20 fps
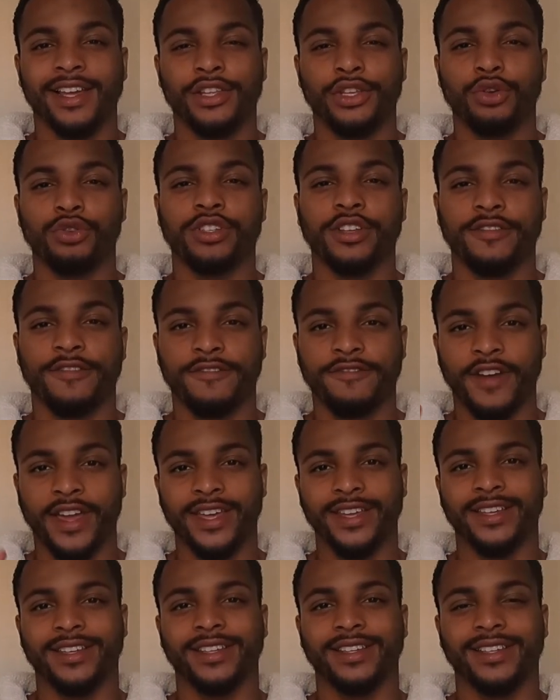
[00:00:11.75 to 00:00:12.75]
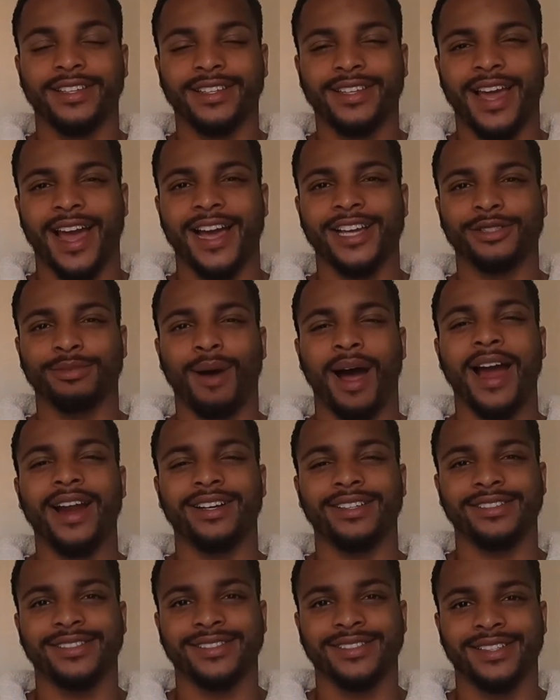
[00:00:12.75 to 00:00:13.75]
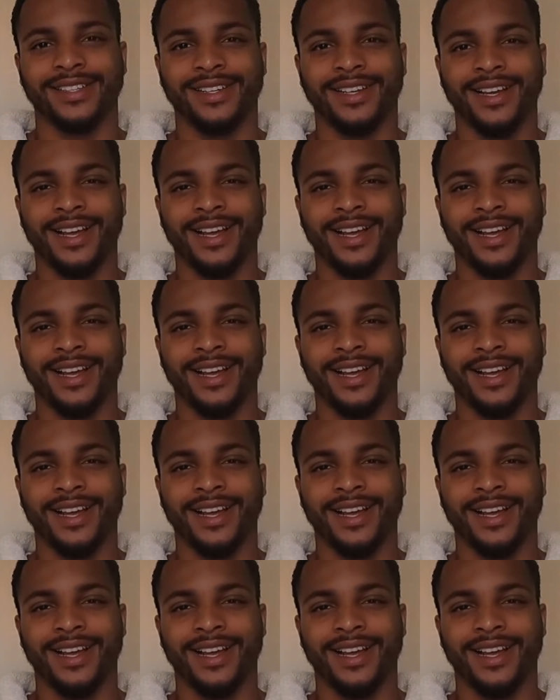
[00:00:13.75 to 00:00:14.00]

using fake cash buyers.